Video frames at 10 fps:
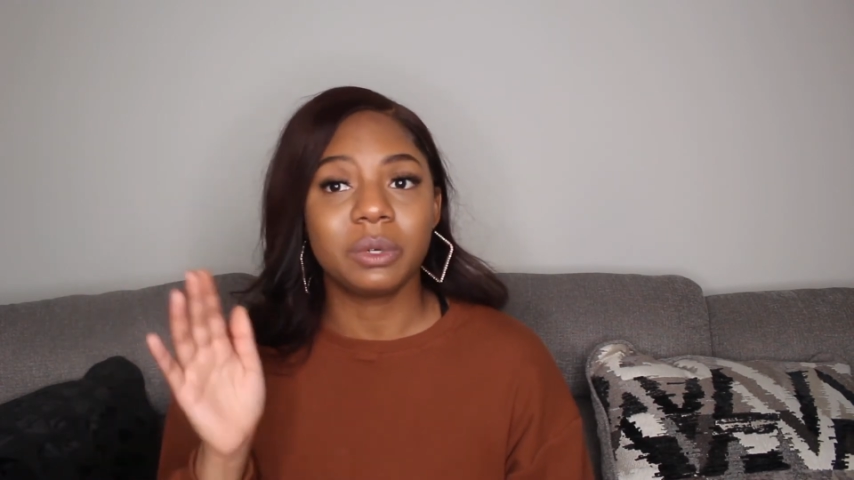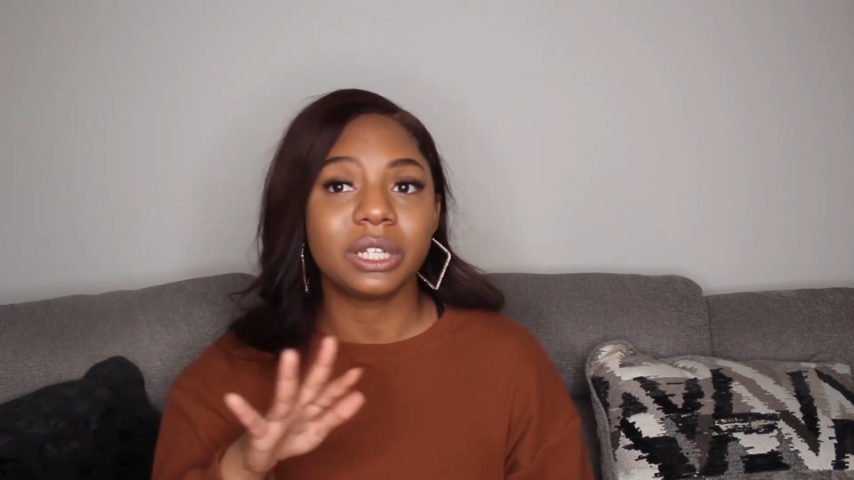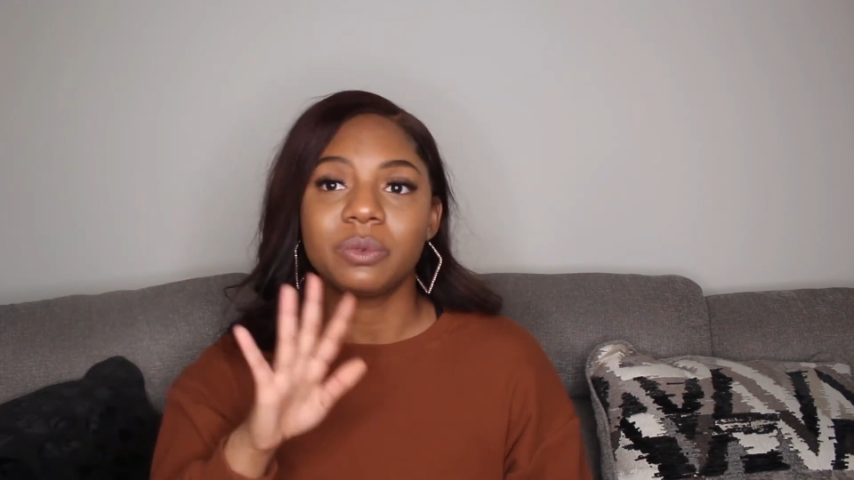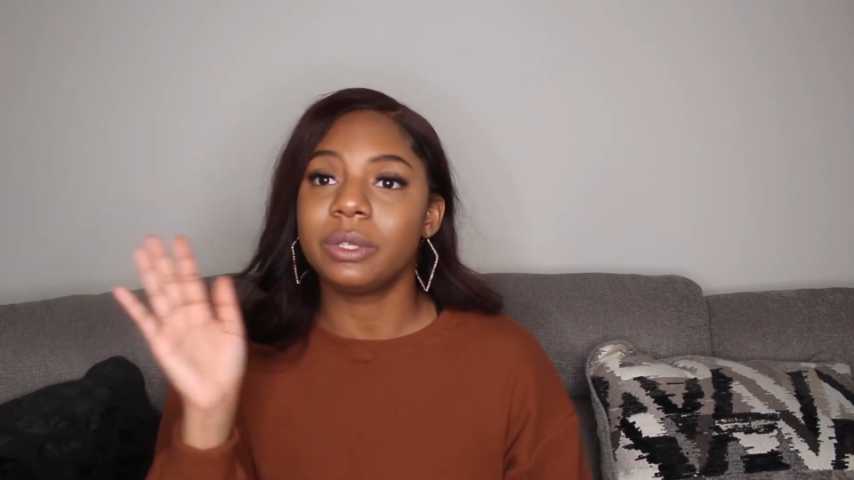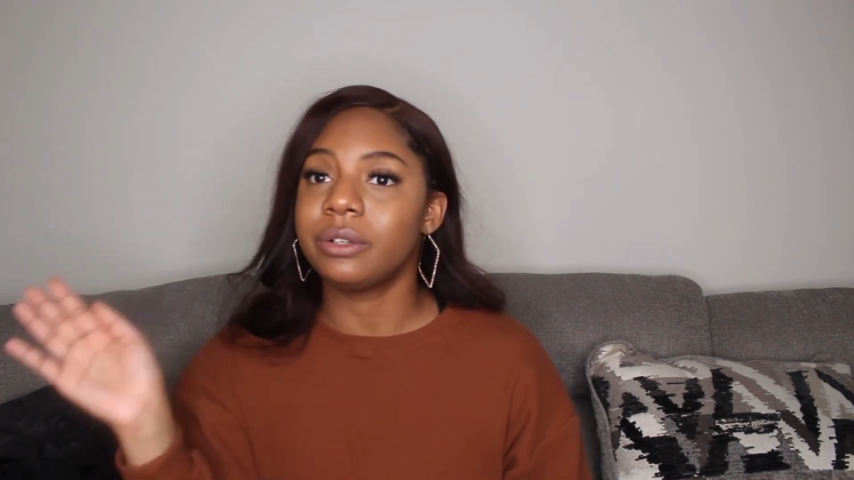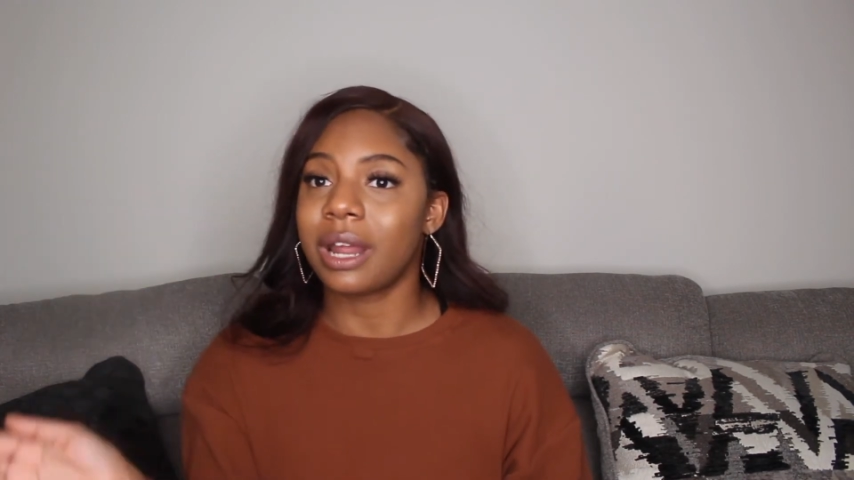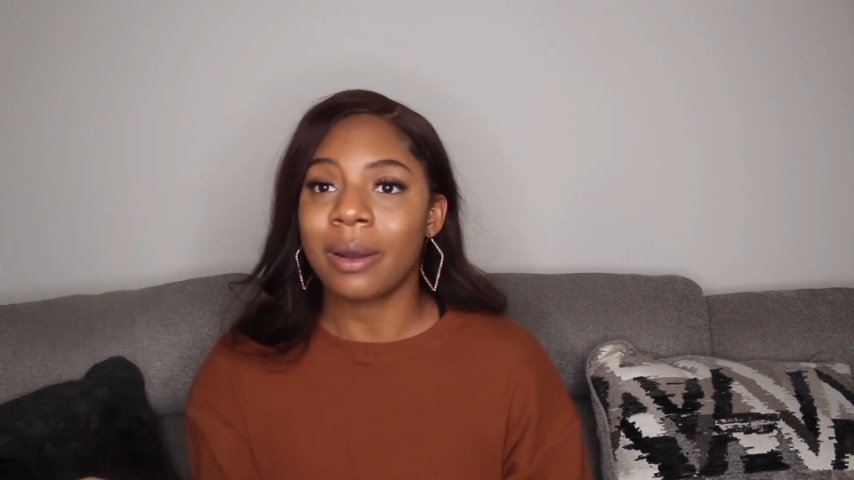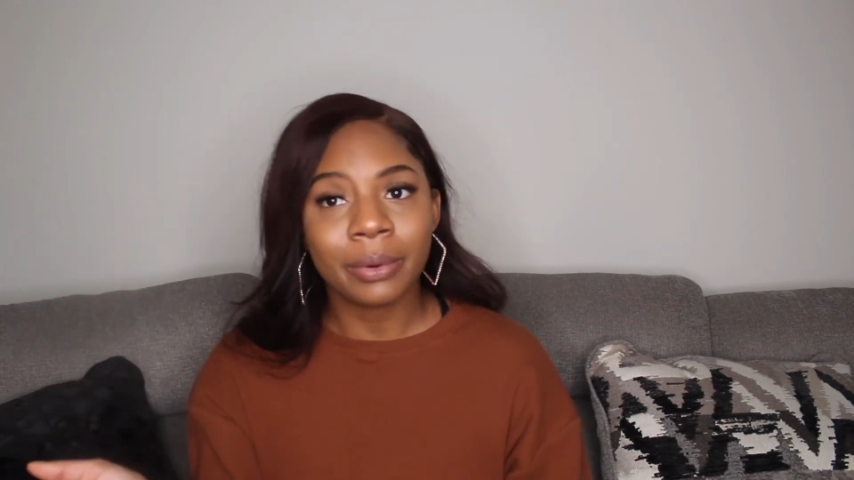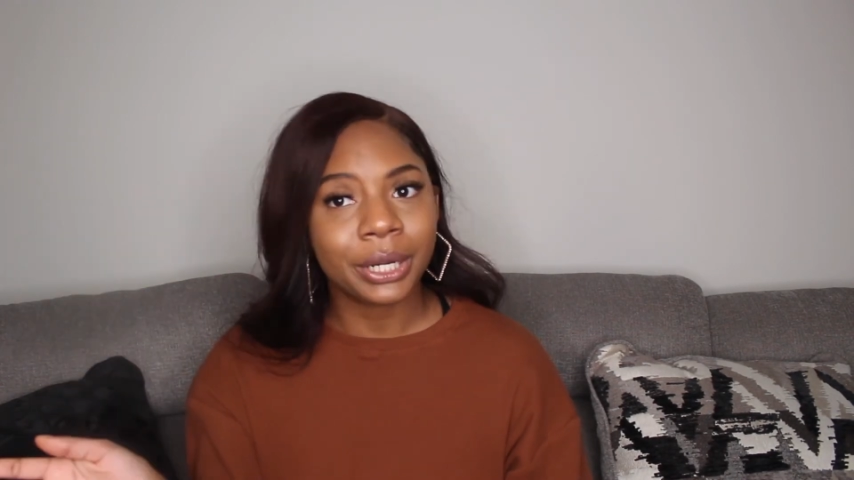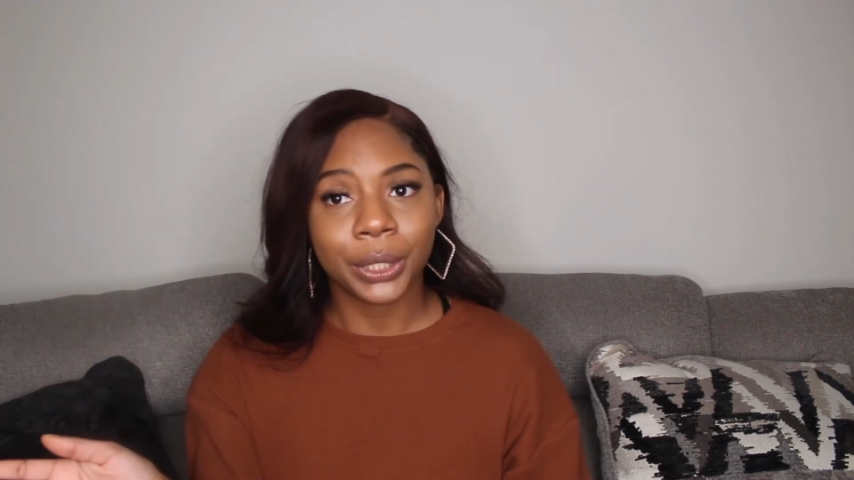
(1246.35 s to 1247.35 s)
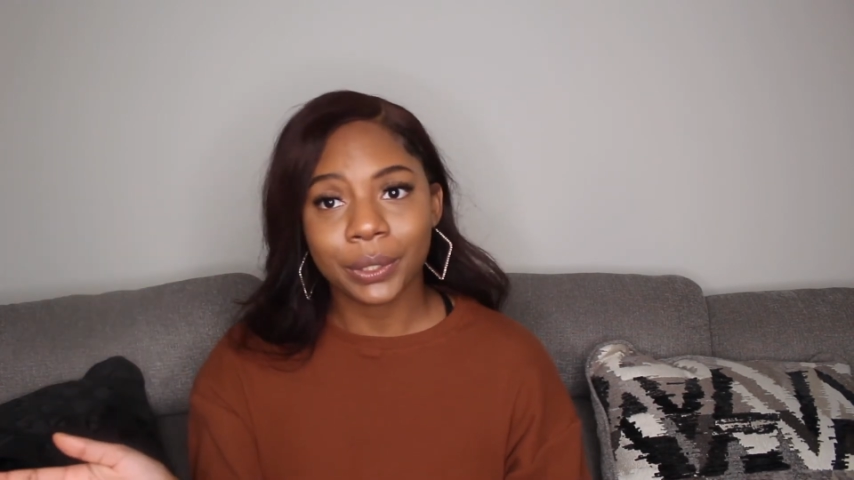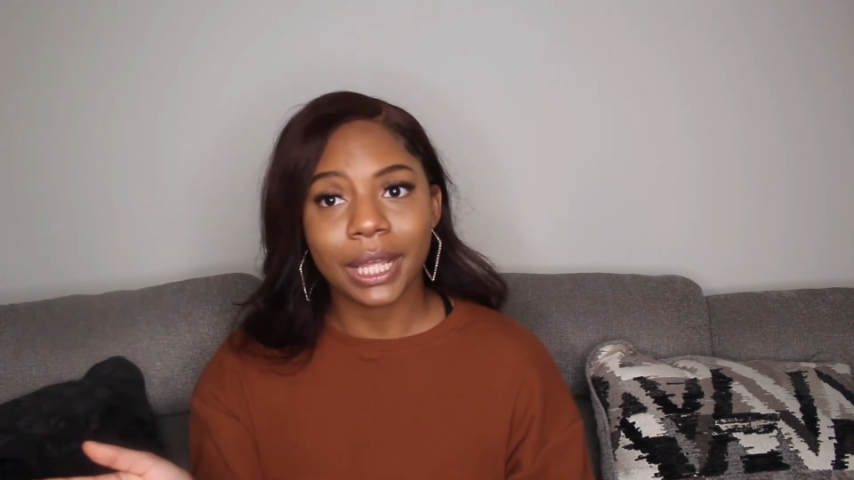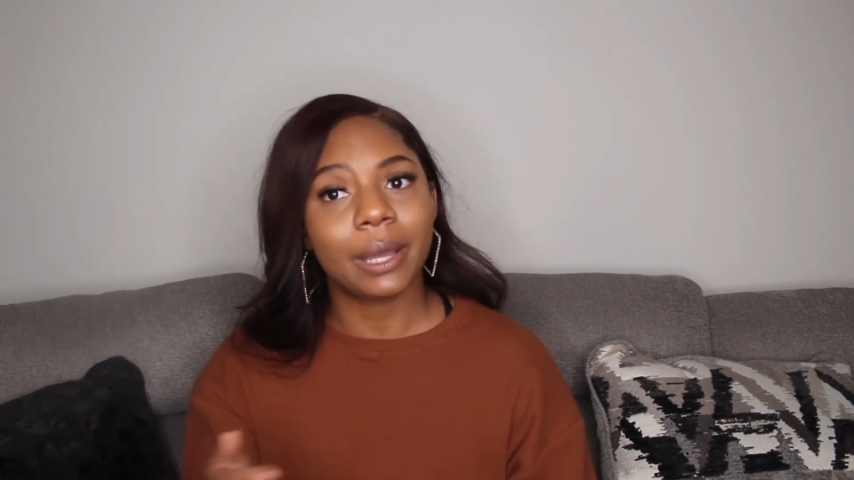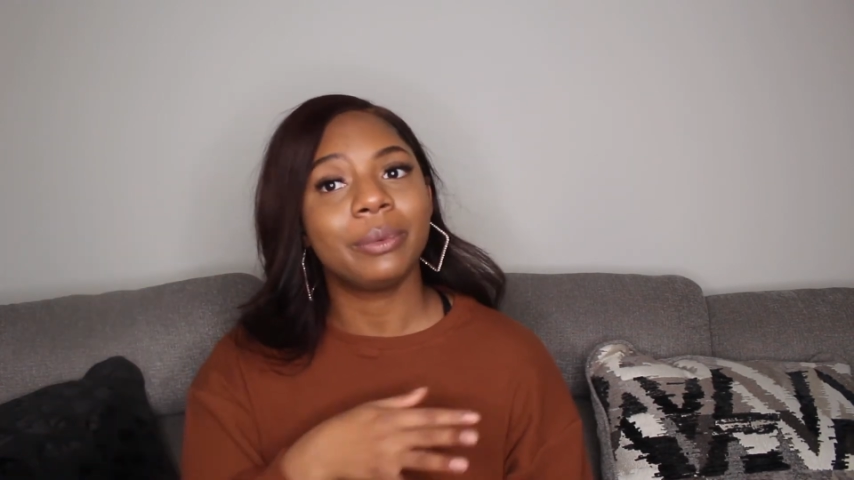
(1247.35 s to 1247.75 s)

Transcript: which we do not want to do that.